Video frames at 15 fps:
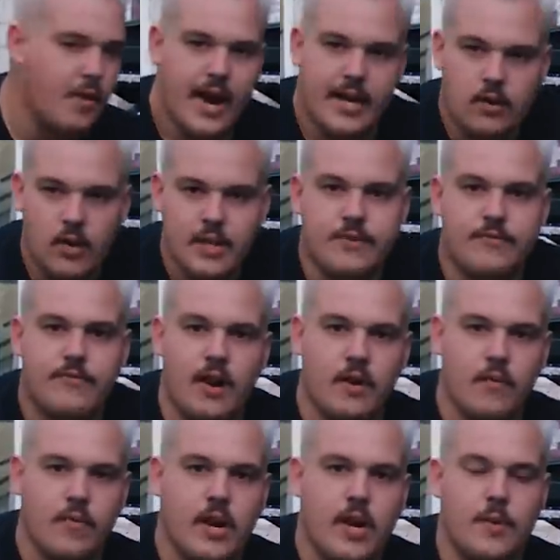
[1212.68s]
brake lines front
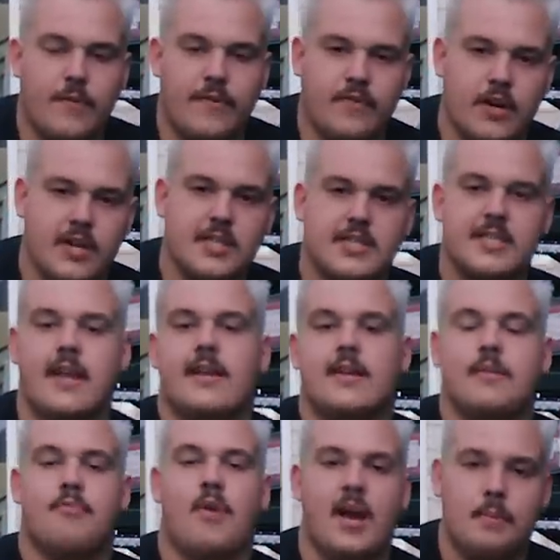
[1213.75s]
and rear. We've got
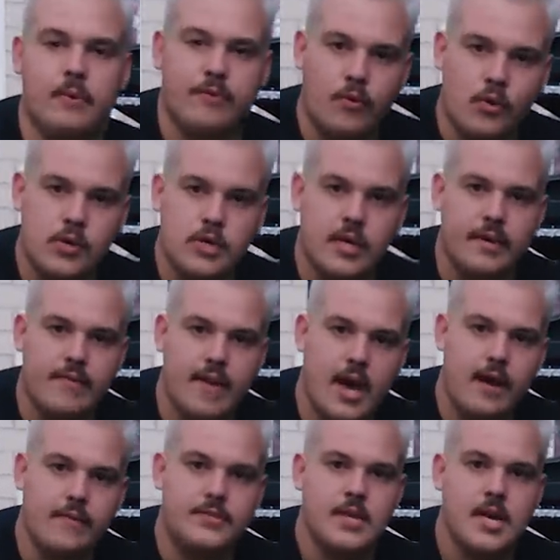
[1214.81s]
extended brake proportioning
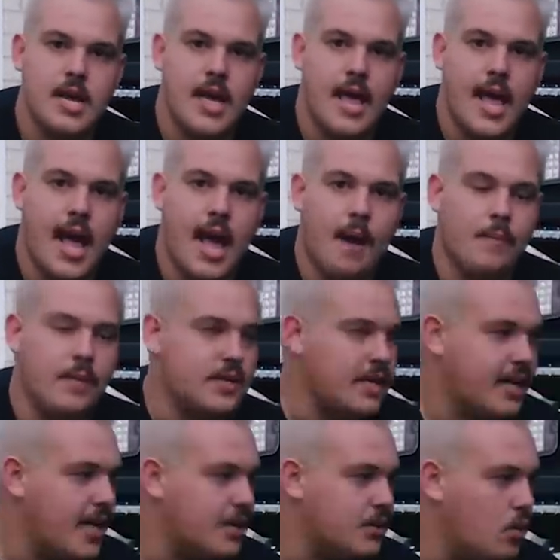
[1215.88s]
valves, um, which
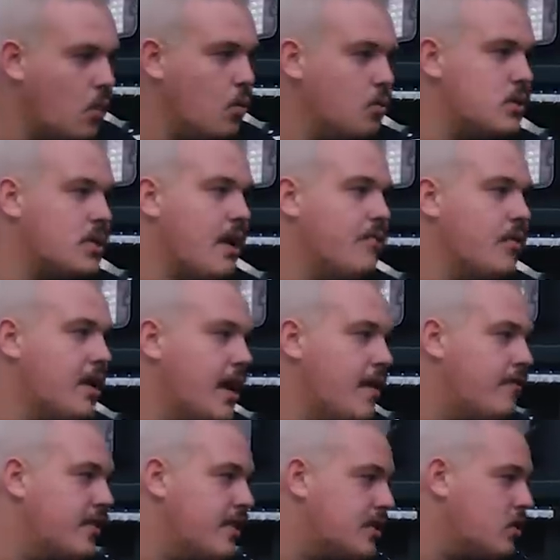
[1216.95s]
again is all stuff you need
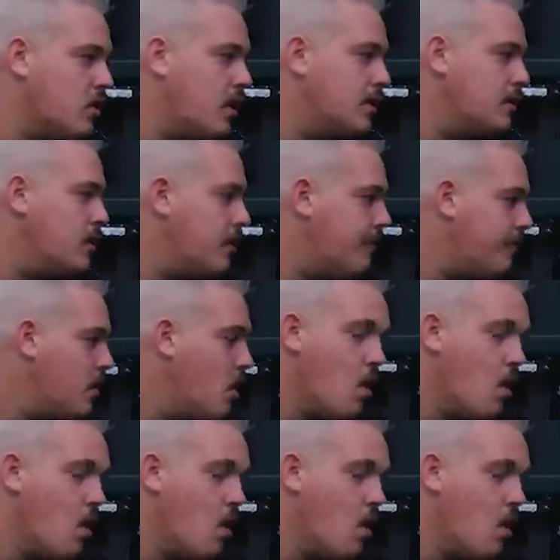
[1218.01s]
for this size lift.